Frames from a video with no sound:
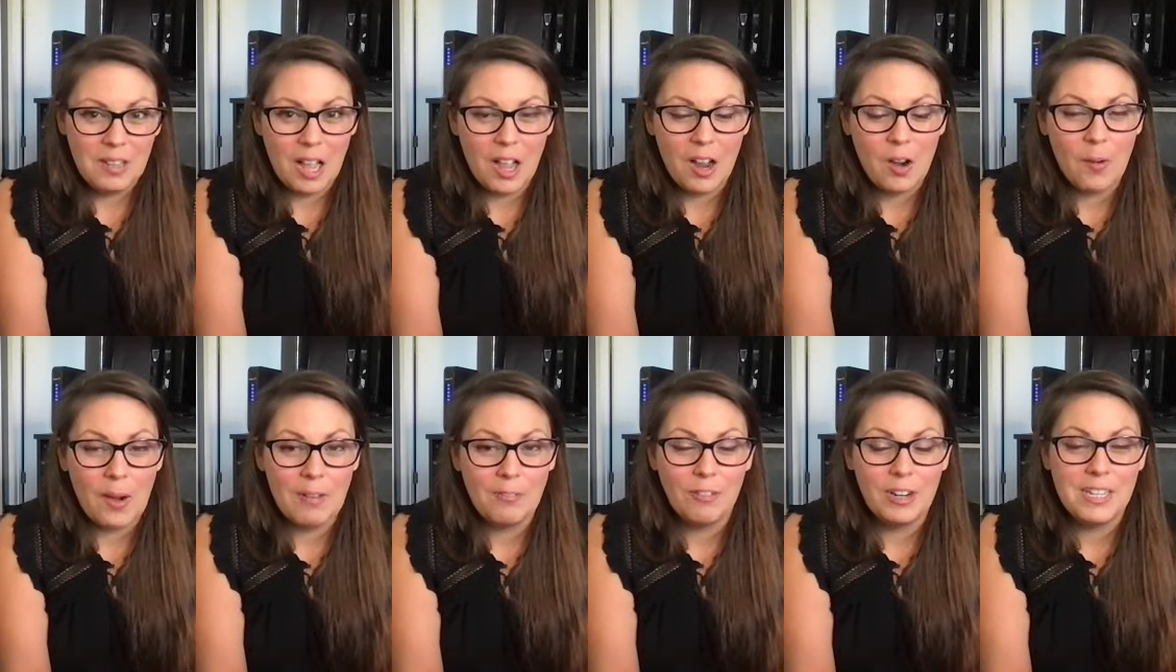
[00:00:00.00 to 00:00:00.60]
All
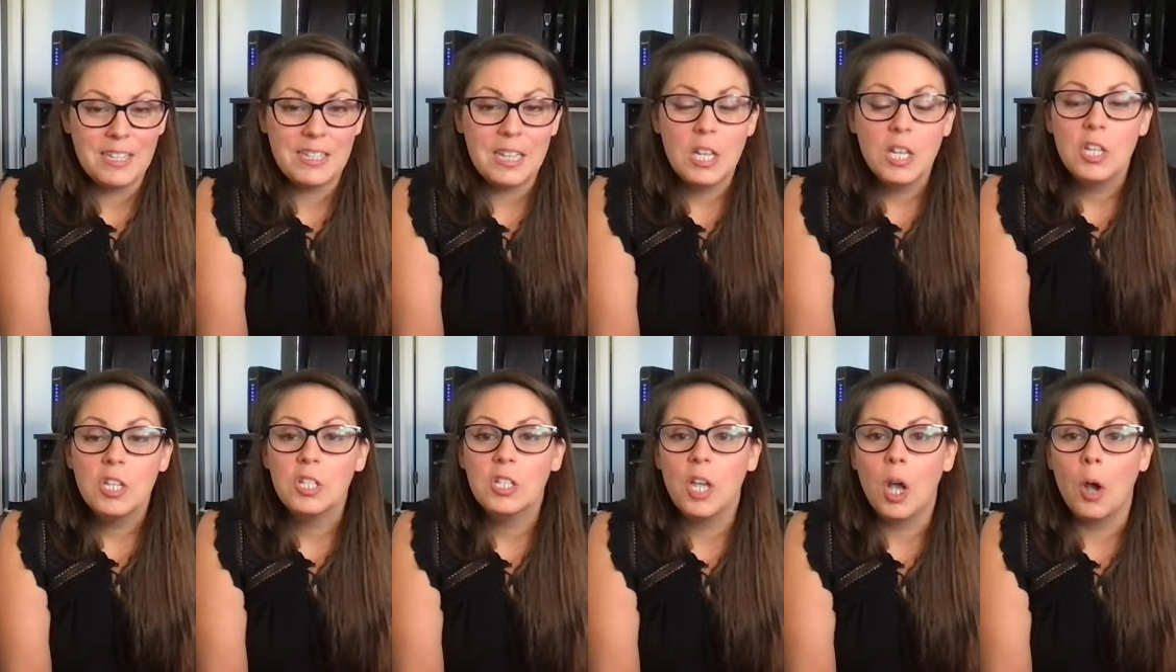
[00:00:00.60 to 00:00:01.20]
right, friends.
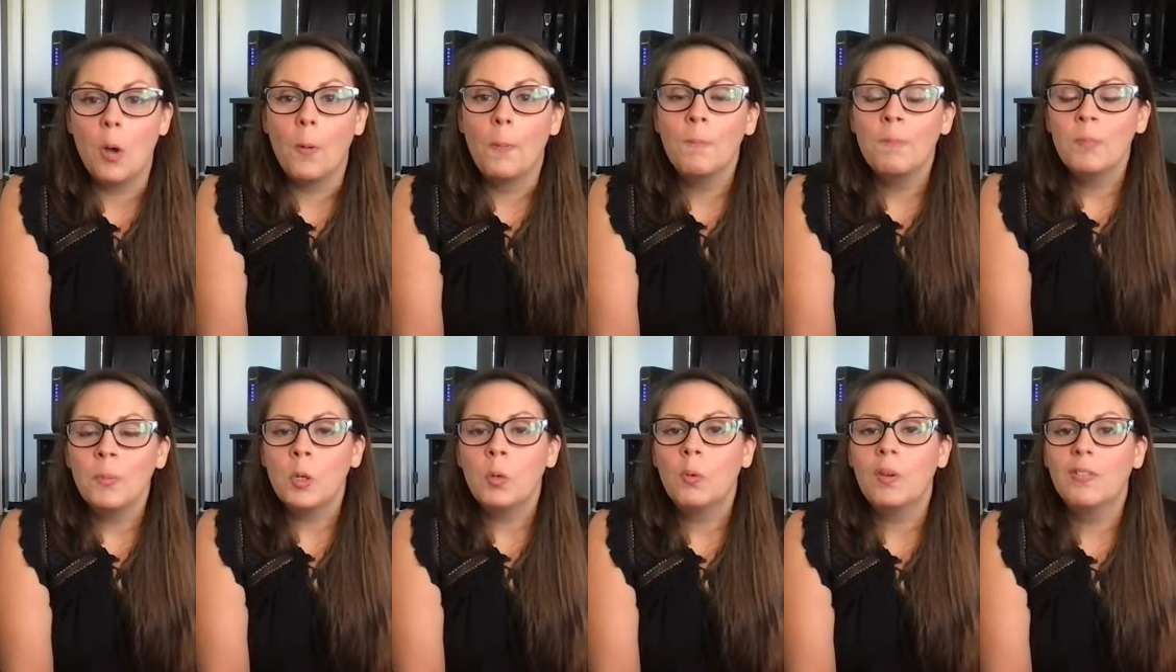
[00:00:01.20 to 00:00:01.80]
So
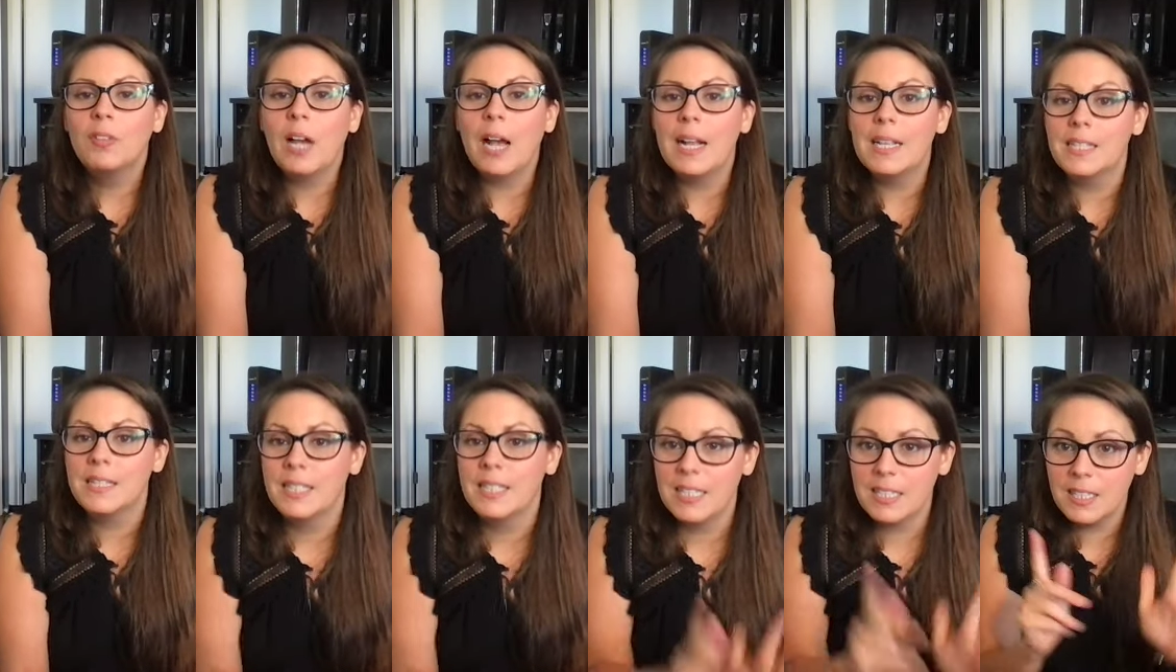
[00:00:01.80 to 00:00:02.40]
we've got
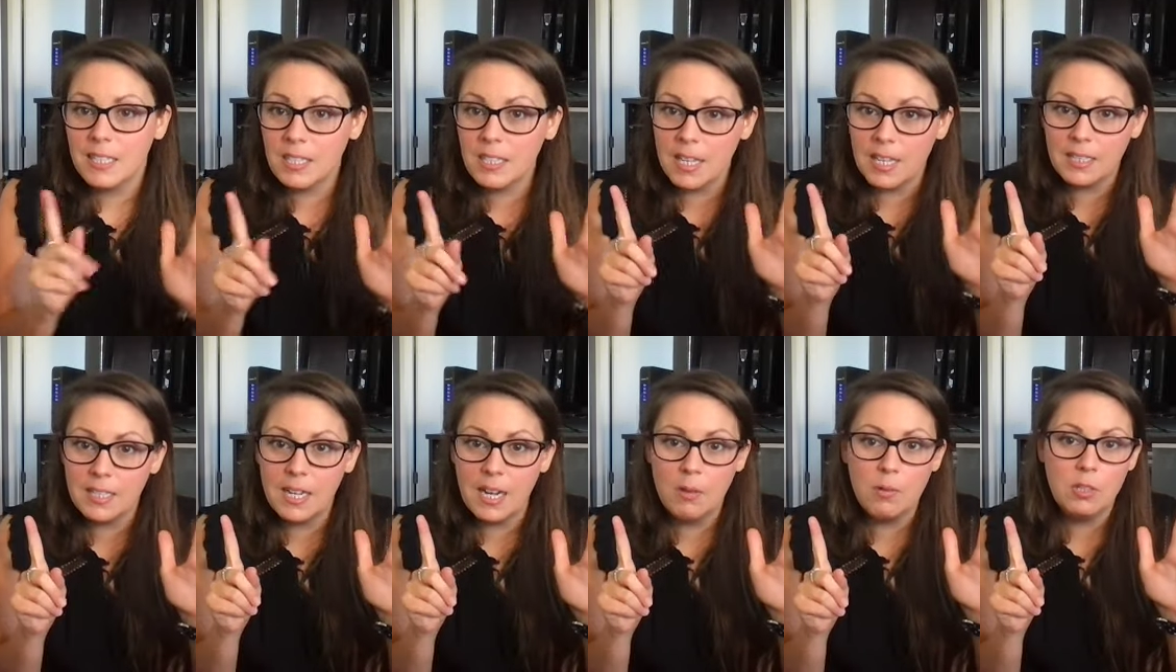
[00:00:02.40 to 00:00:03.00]
six little ducks
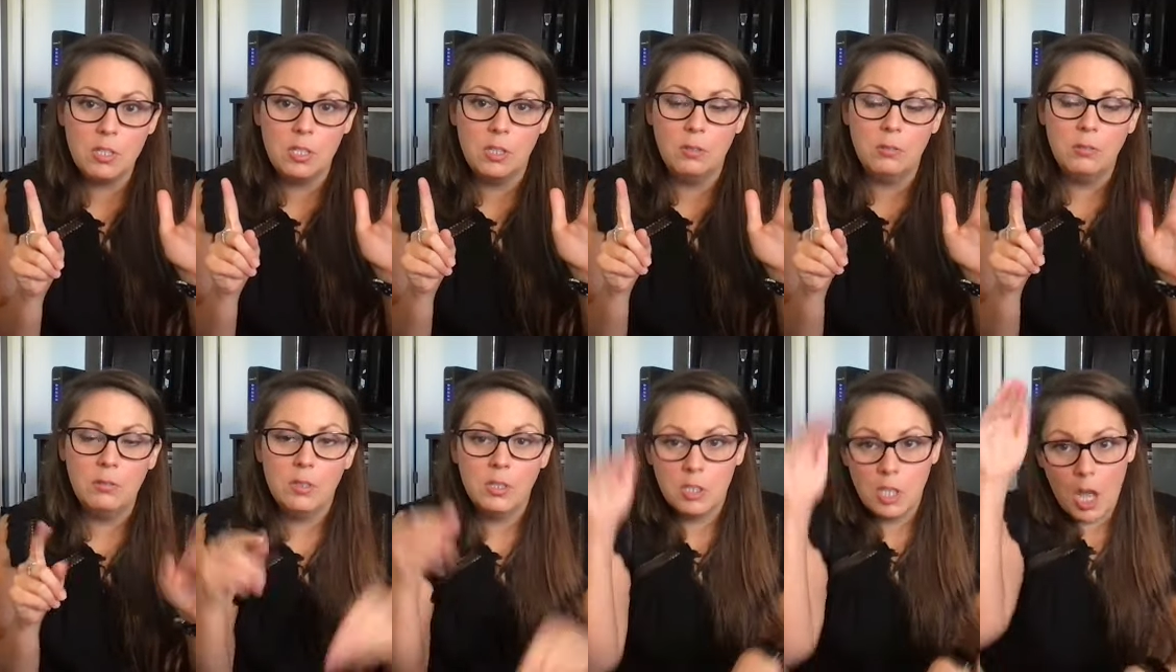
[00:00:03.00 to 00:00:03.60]
that I once knew.
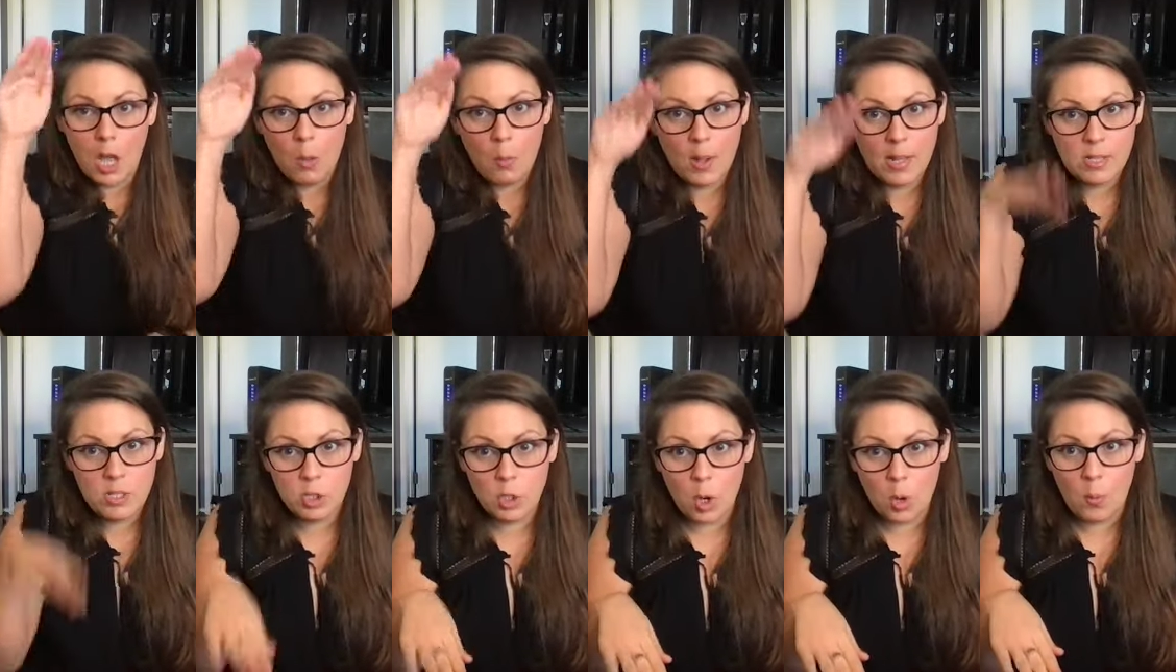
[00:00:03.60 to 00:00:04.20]
Tall
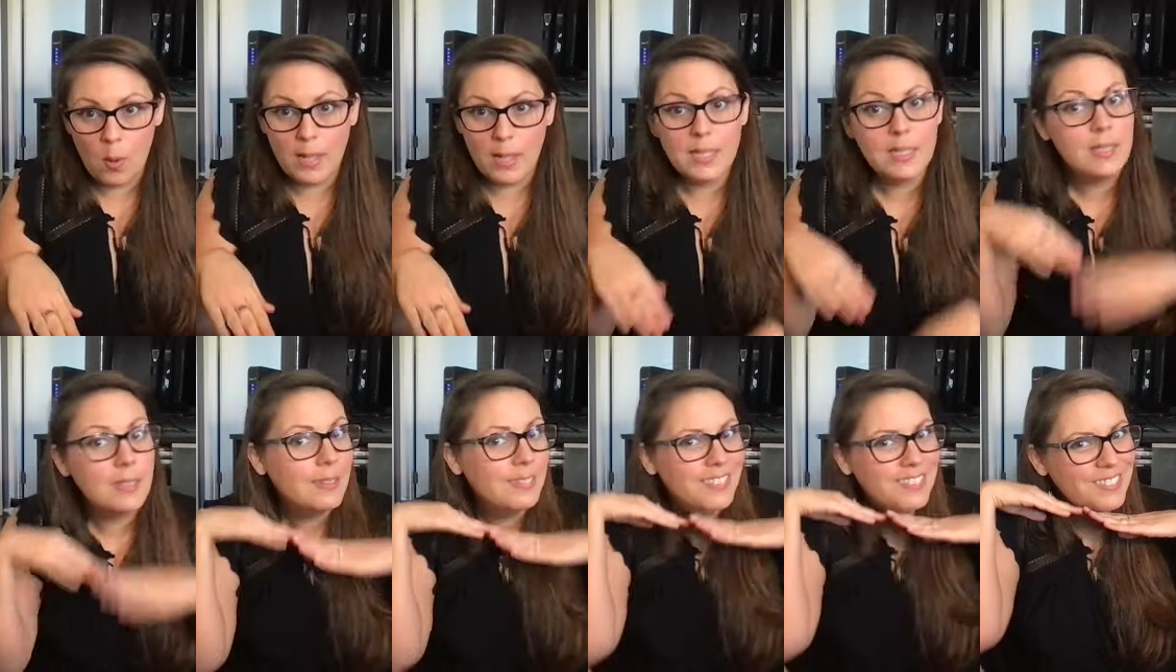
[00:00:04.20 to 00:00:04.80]
ones, short
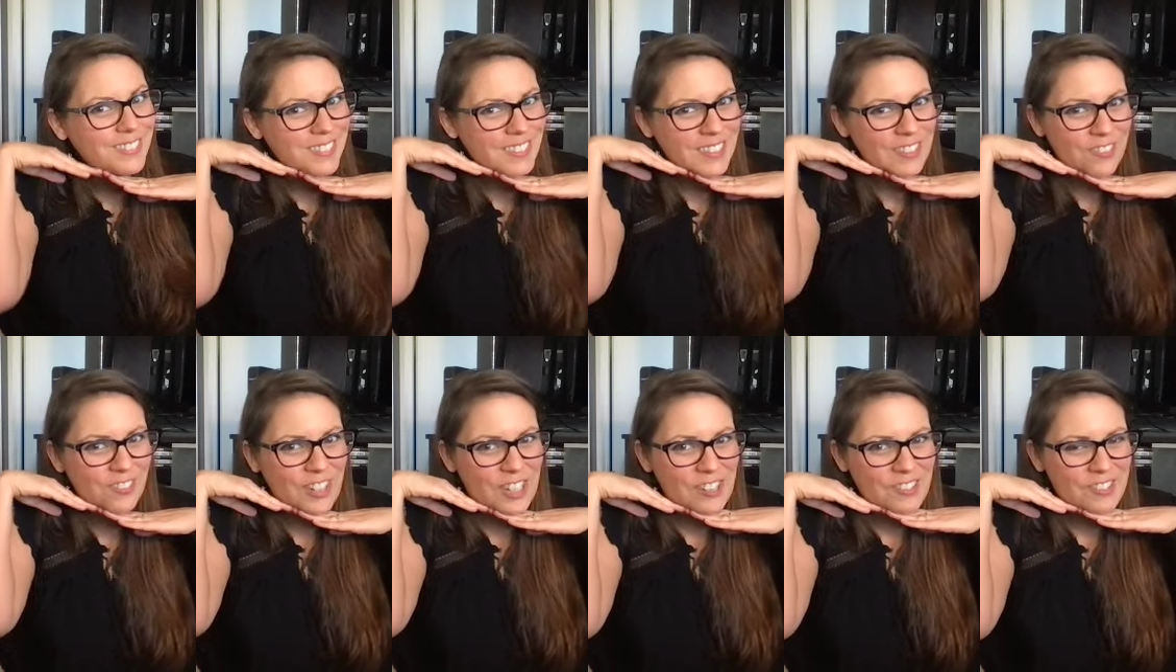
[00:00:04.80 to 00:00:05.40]
ones,
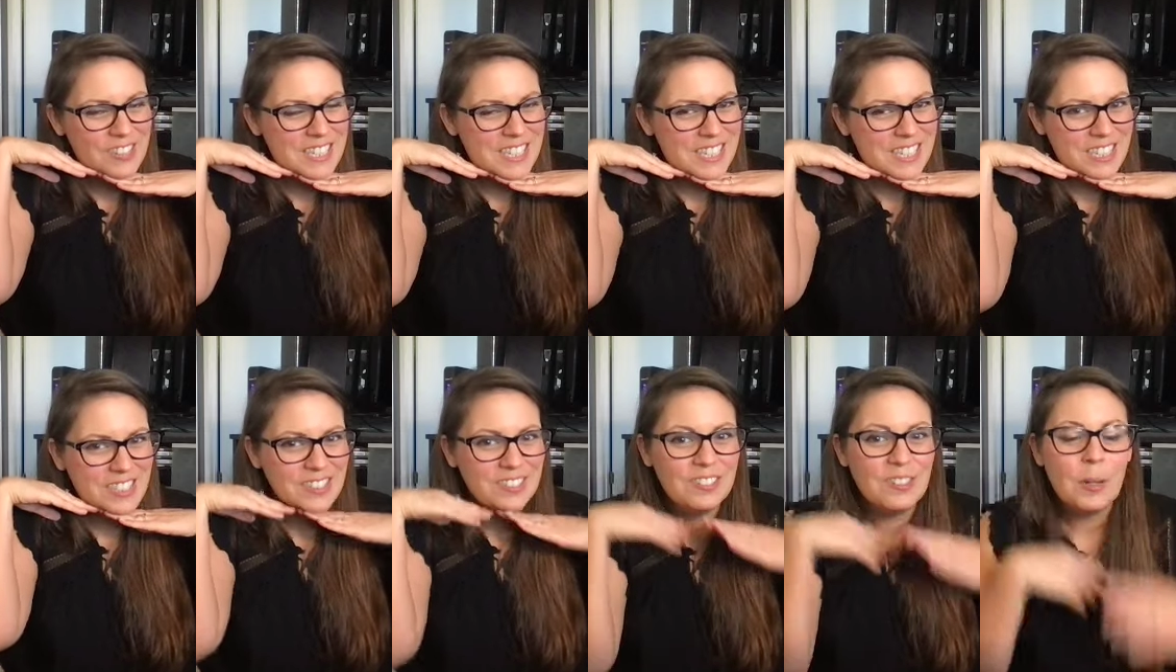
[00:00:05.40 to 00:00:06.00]
fair ones
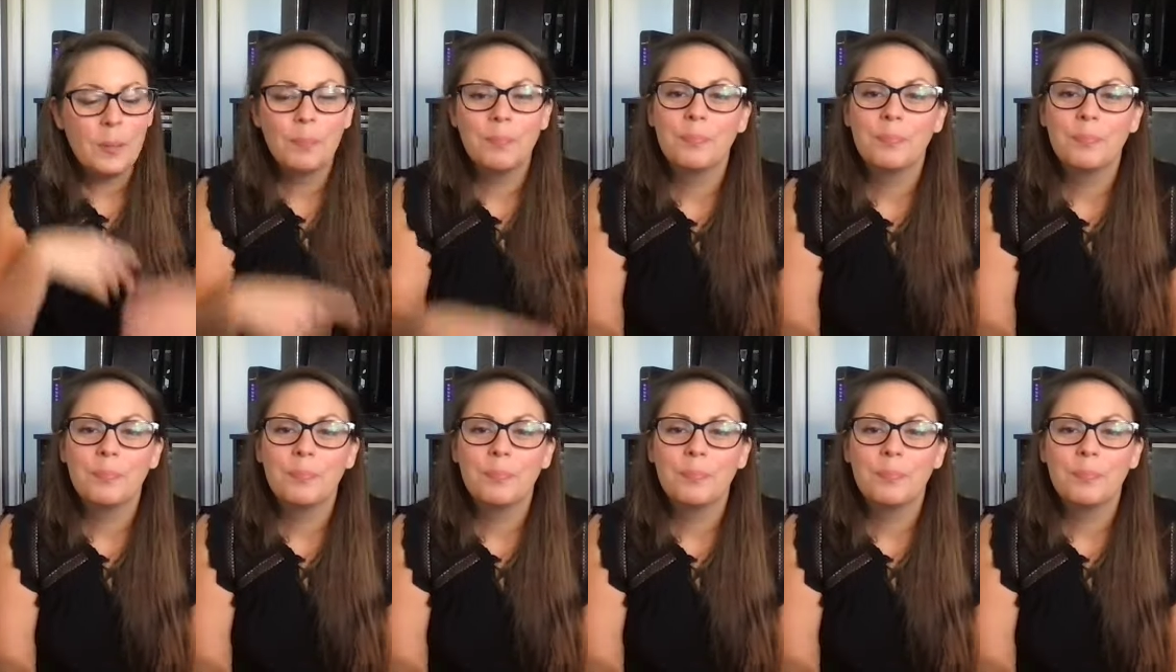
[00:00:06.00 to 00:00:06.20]
too.